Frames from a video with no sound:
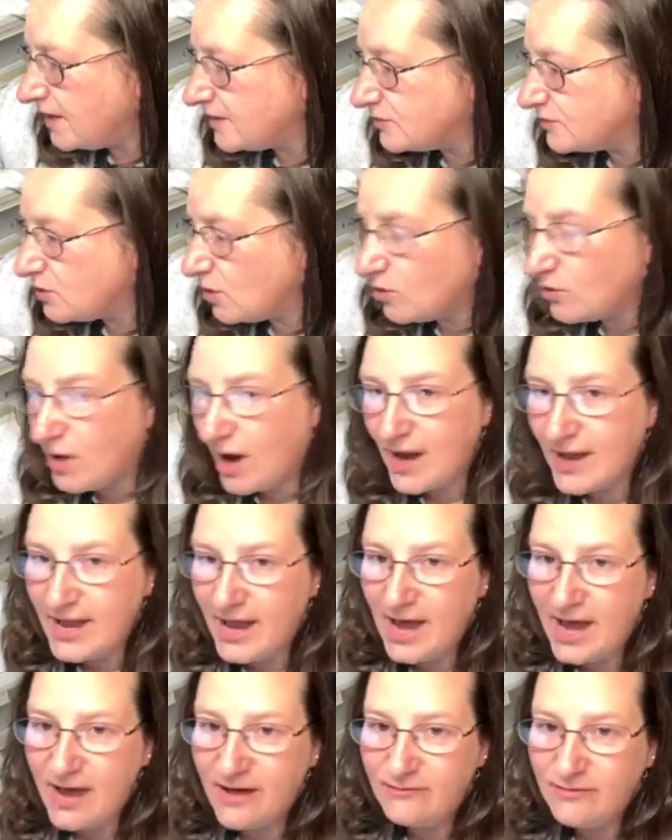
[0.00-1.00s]
So I
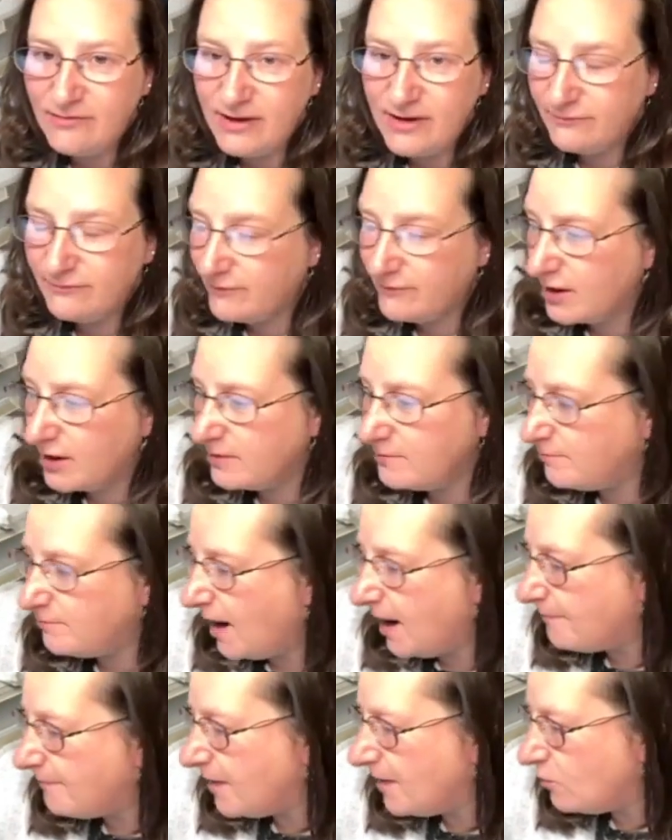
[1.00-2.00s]
have a fun
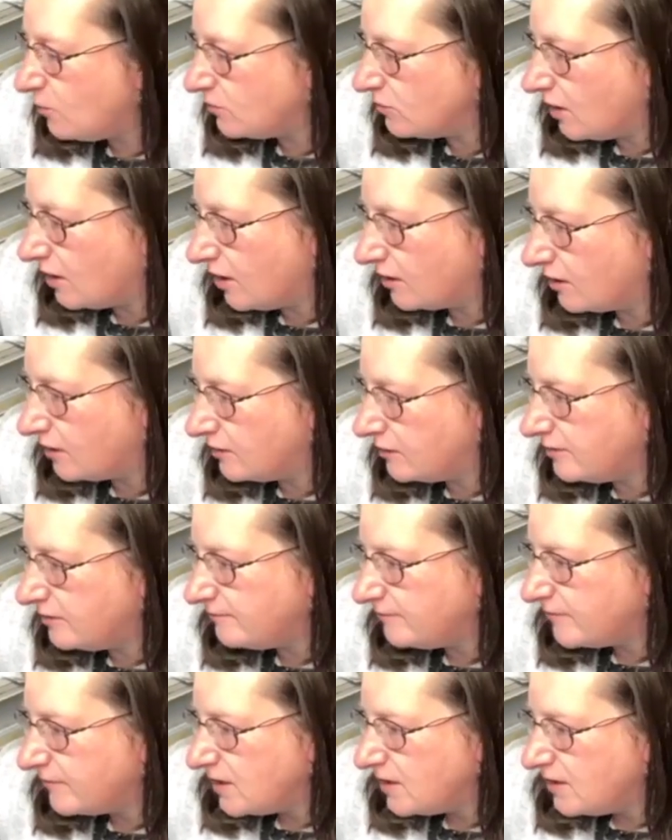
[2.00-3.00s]
pop out card
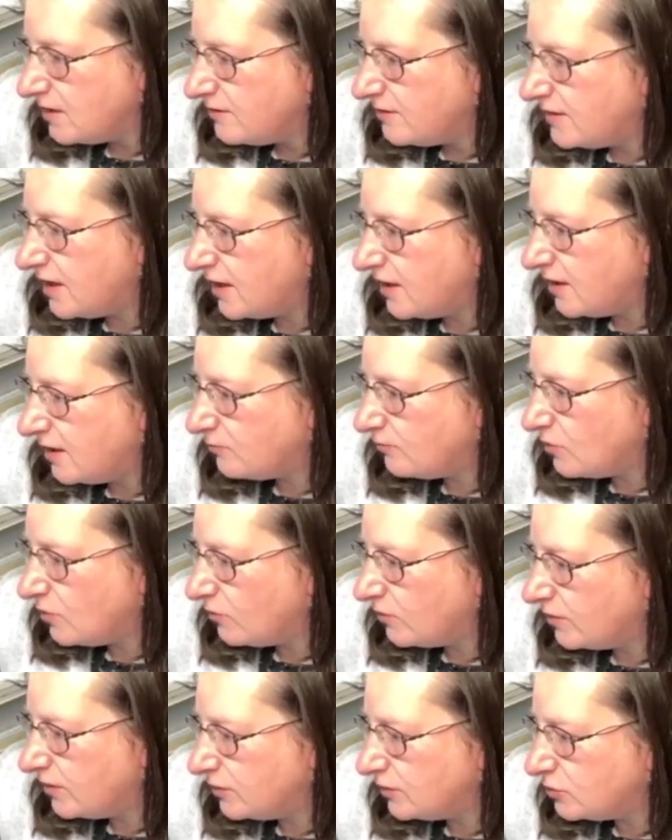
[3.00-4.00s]
that I'm
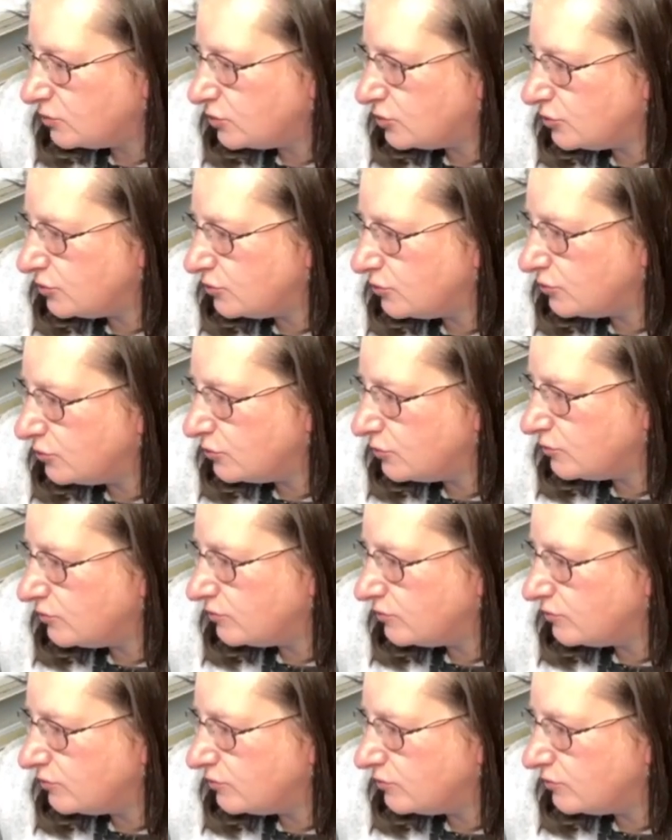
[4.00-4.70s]
going to.